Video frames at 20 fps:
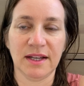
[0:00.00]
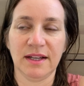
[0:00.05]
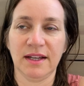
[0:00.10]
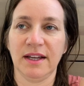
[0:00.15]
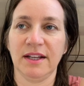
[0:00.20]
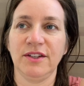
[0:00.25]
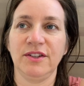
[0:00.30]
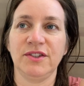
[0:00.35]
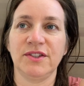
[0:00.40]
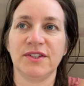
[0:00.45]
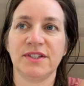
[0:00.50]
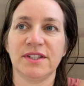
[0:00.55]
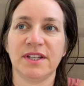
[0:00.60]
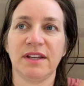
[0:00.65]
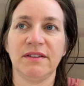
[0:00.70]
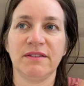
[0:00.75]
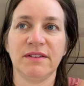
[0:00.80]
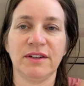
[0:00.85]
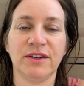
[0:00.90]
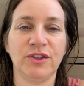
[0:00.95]
And you just
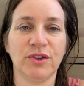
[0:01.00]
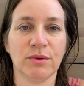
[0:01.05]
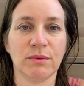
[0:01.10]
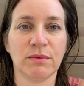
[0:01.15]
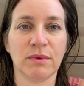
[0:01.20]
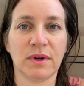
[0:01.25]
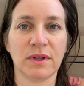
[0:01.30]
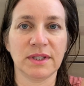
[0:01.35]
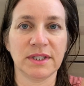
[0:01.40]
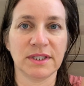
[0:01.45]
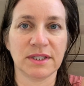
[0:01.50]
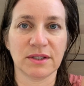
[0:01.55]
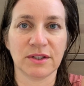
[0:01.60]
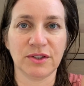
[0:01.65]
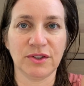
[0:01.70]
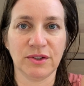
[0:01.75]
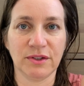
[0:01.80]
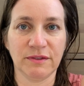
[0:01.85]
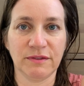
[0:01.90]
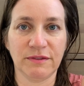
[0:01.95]
save it in your wallet
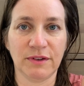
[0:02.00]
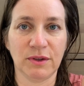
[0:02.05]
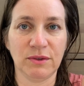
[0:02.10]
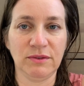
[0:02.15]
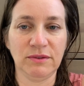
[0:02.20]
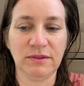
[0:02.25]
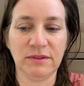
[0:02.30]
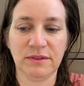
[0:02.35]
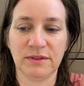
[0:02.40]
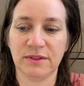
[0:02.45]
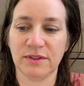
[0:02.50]
on your phone.